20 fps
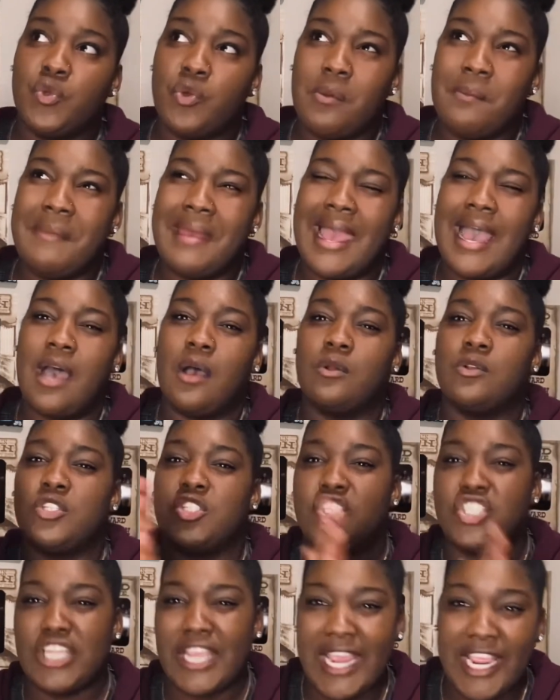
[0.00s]
about
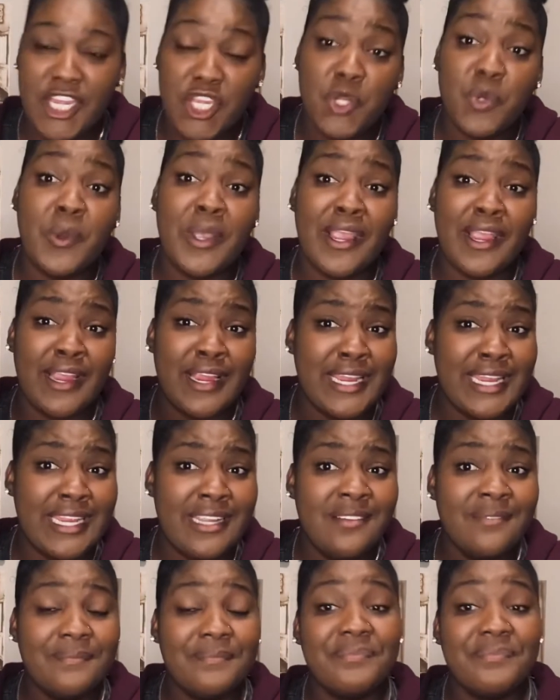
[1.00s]
January,